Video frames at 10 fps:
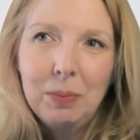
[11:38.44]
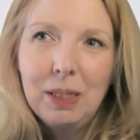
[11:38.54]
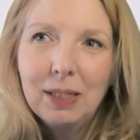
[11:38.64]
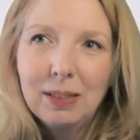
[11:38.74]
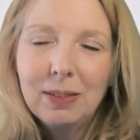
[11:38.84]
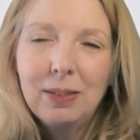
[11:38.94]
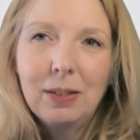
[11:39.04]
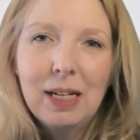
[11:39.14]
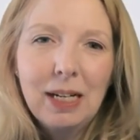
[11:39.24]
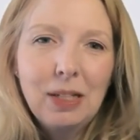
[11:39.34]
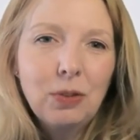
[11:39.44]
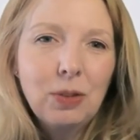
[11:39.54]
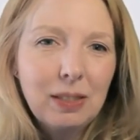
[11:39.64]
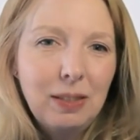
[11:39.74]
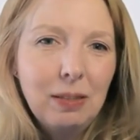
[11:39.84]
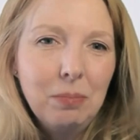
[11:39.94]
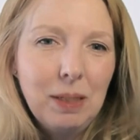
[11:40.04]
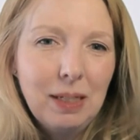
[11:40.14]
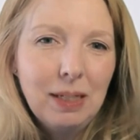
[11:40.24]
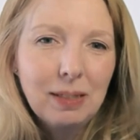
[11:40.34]
because their contrasting
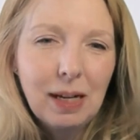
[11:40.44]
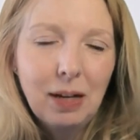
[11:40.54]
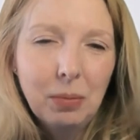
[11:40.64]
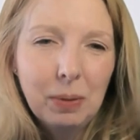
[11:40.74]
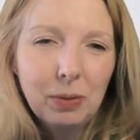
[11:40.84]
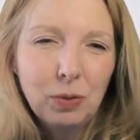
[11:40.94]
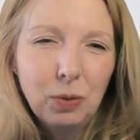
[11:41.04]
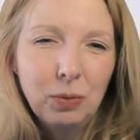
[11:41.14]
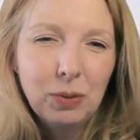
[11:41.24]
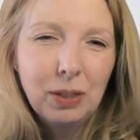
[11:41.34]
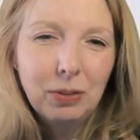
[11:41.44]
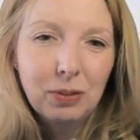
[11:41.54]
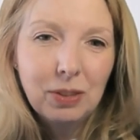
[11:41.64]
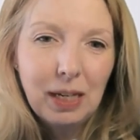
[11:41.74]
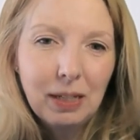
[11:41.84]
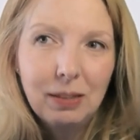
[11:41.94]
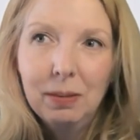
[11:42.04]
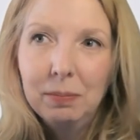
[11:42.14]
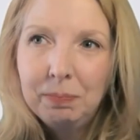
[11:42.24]
meanings help our students understand.